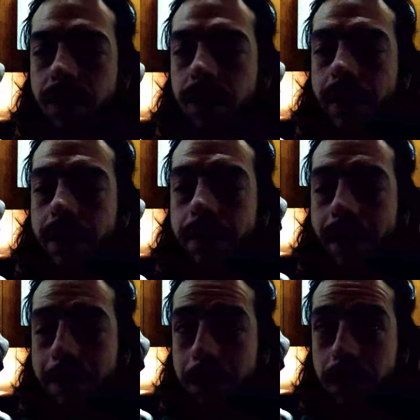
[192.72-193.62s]
sorry,
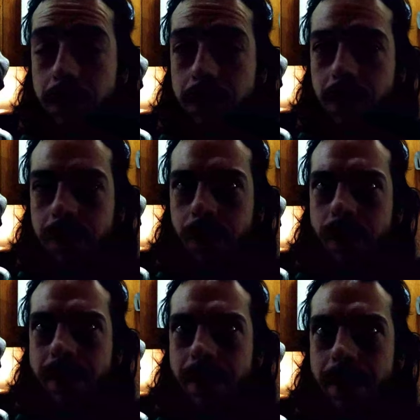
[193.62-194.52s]
credible, I don't
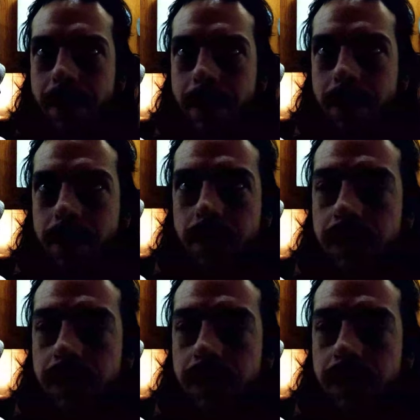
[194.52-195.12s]
want to say critical,